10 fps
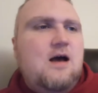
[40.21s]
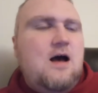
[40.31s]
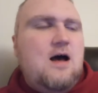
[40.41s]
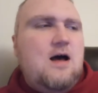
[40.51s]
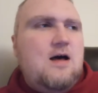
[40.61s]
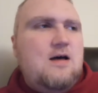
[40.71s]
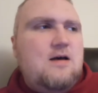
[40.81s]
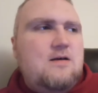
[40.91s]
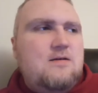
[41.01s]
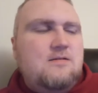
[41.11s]

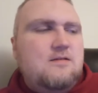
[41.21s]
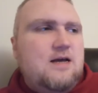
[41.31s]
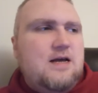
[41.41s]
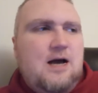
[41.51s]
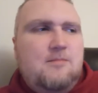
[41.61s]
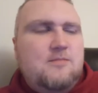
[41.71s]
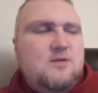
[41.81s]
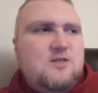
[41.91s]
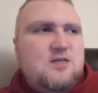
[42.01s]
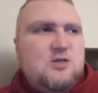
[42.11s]
uh, like I'm
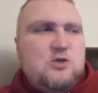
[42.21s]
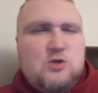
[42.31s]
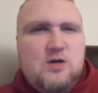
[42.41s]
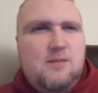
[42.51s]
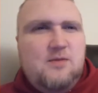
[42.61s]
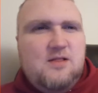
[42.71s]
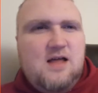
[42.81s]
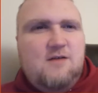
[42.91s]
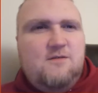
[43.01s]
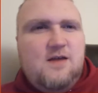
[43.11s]
just like, should I be
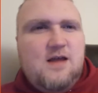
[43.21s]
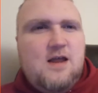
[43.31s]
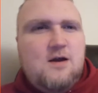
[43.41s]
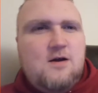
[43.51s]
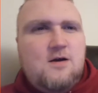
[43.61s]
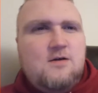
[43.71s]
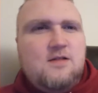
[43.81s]
laughing here?